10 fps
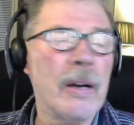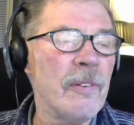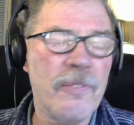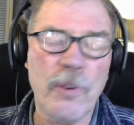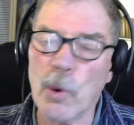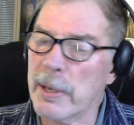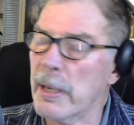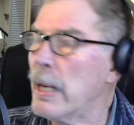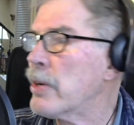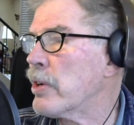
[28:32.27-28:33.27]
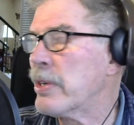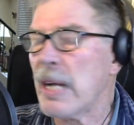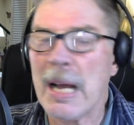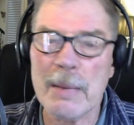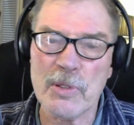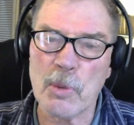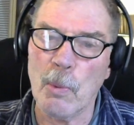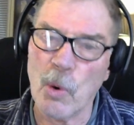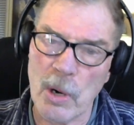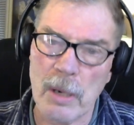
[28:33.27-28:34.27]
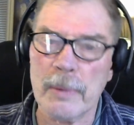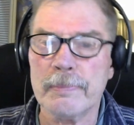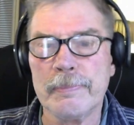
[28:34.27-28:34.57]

afford 100 times more